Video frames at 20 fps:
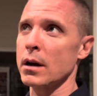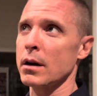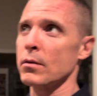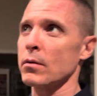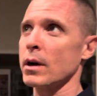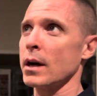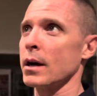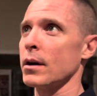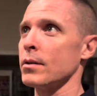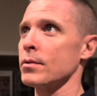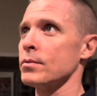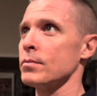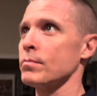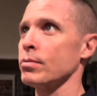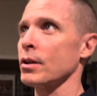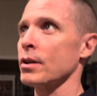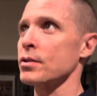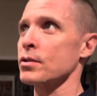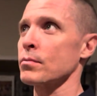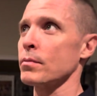around
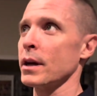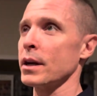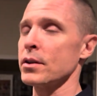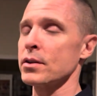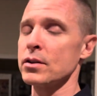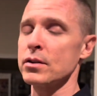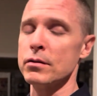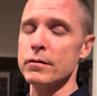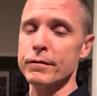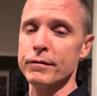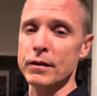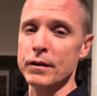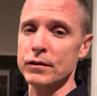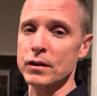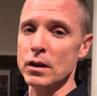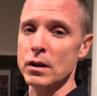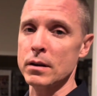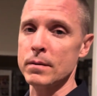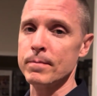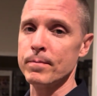plus or minus
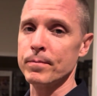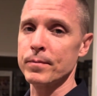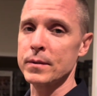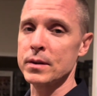250